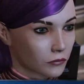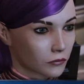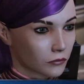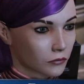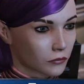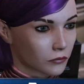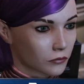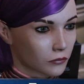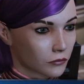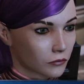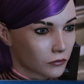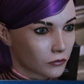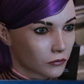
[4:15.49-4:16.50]
T'Soni is
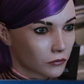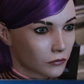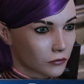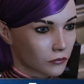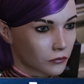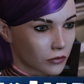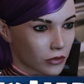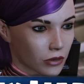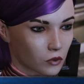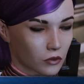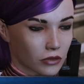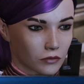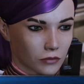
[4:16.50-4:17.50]
one of the main characters of the
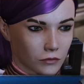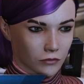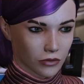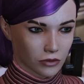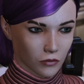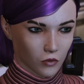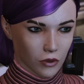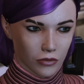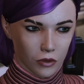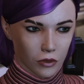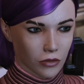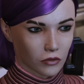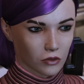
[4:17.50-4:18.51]
series, and it's
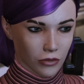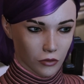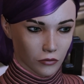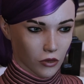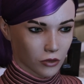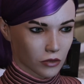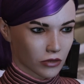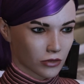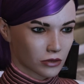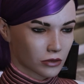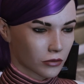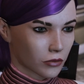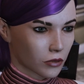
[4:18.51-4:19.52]
in Mass Effect 1 that you
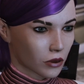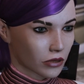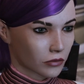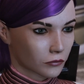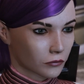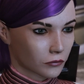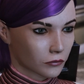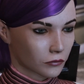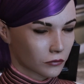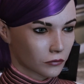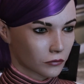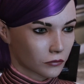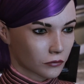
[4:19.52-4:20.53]
recruit her into your crew.